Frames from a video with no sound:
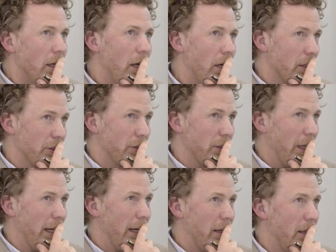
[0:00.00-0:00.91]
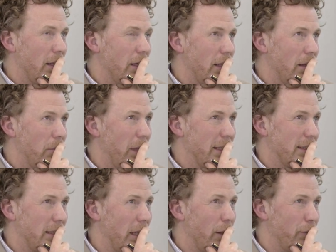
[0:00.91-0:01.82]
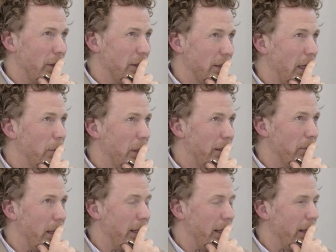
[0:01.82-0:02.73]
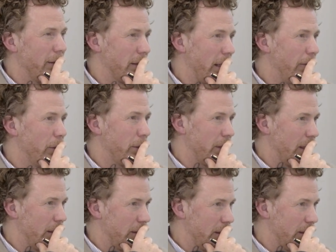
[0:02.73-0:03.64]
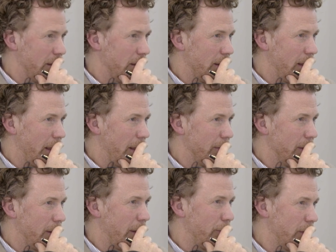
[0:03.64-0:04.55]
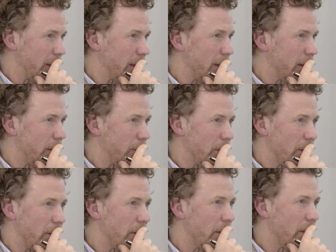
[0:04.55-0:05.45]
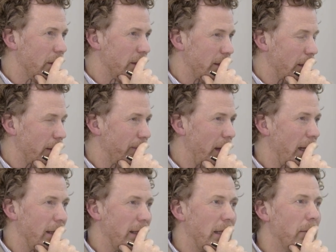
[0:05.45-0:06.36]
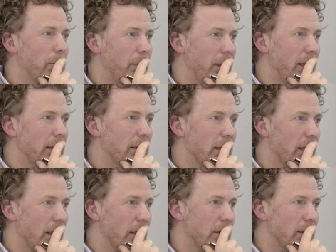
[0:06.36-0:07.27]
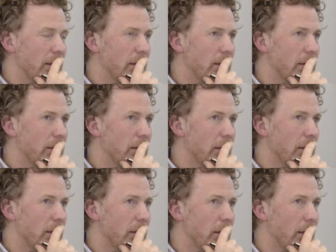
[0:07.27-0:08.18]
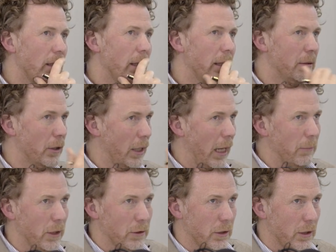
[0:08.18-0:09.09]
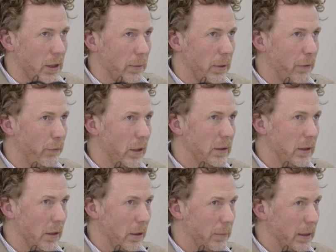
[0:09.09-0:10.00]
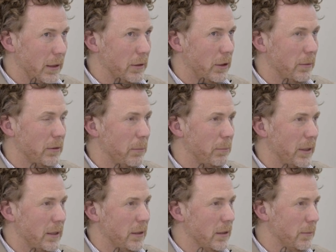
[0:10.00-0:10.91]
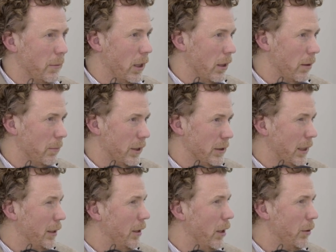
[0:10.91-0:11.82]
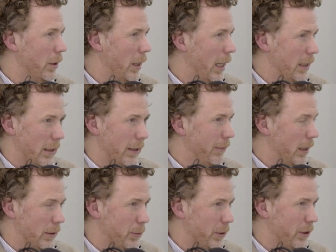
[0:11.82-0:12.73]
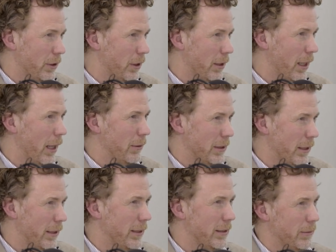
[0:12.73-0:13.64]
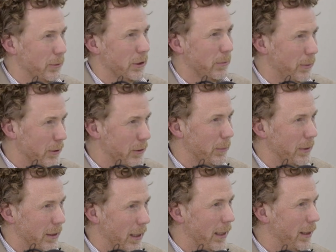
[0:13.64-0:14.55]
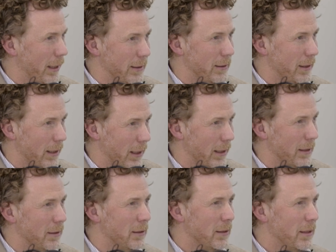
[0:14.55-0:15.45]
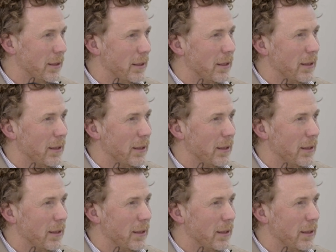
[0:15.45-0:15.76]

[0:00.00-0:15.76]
also myself, as I believe many others, have looked at the kind of the San Francisco Silicon Valley companies, and it's and I'm not talking about funding, but in terms of business model, because I know even as we started out, it was supposed to be $9.99.